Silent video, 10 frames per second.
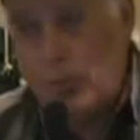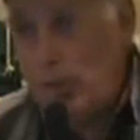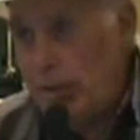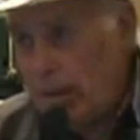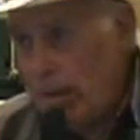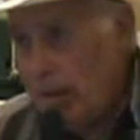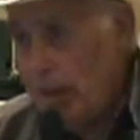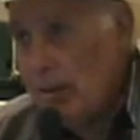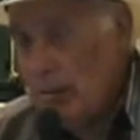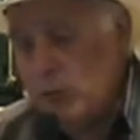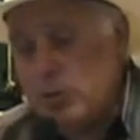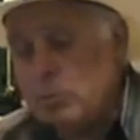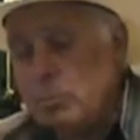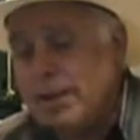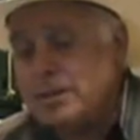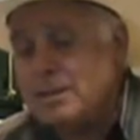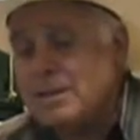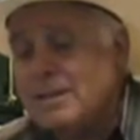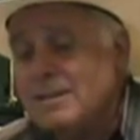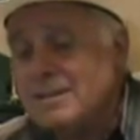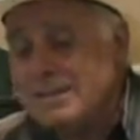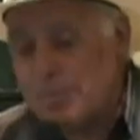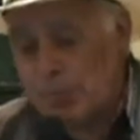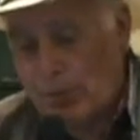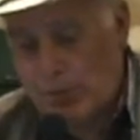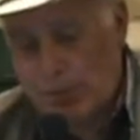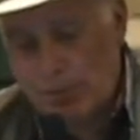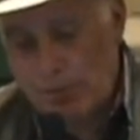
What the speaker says: and we can make things differently.